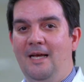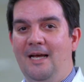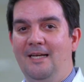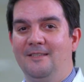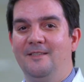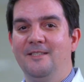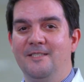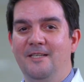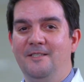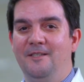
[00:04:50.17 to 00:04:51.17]
At the
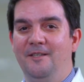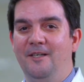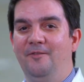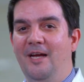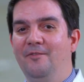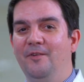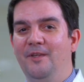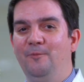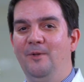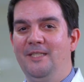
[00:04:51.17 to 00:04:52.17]
centre of
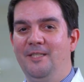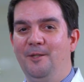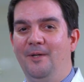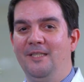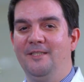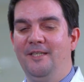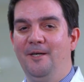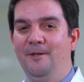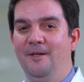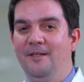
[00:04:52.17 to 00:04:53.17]
everything we do at
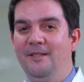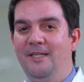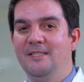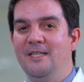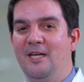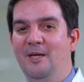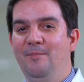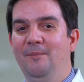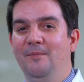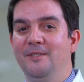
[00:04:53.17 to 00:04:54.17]
Tioga is our
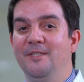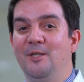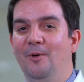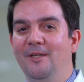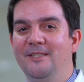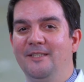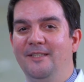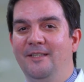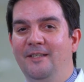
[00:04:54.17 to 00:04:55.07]
commitment to quality.